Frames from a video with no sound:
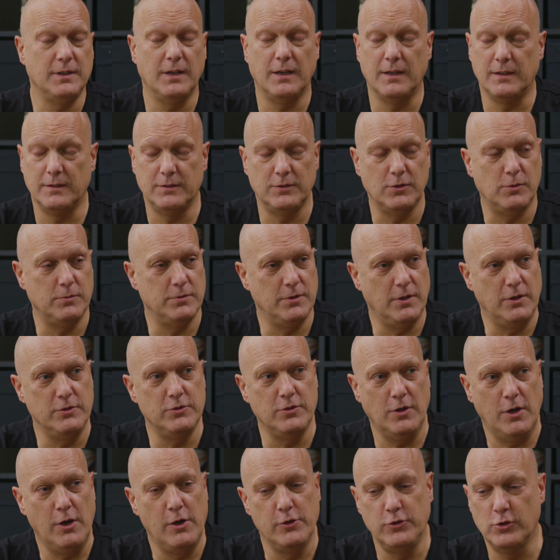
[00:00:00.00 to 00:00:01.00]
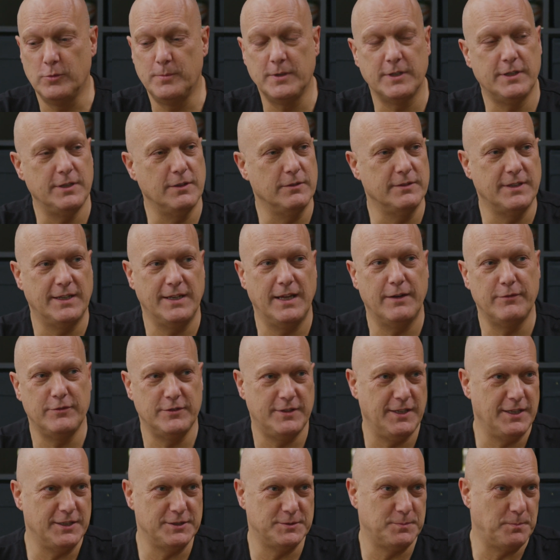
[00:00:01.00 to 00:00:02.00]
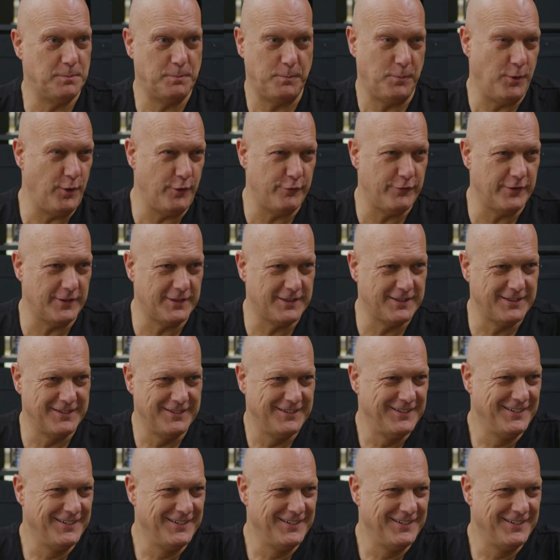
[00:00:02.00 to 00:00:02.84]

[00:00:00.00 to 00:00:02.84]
Yeah, no big deal. Then everything is perfect.